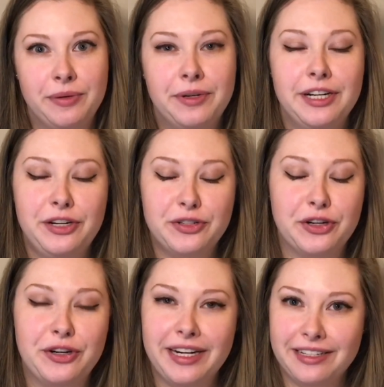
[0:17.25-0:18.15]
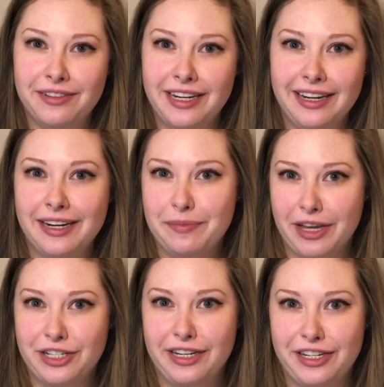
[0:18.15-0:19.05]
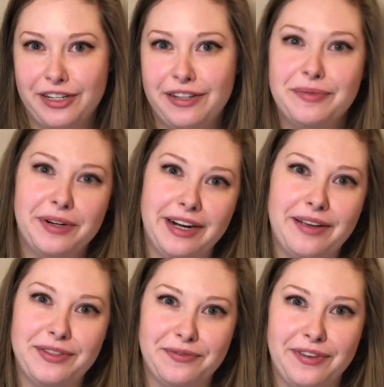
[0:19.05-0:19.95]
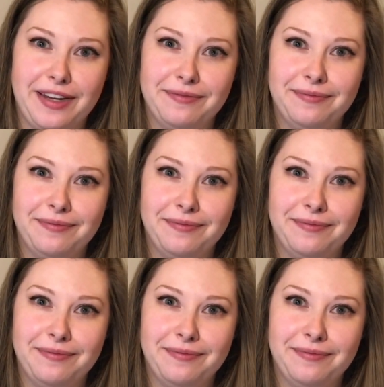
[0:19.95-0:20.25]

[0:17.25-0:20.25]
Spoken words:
We're going to use our creativity and imagination and we're going to have some fun.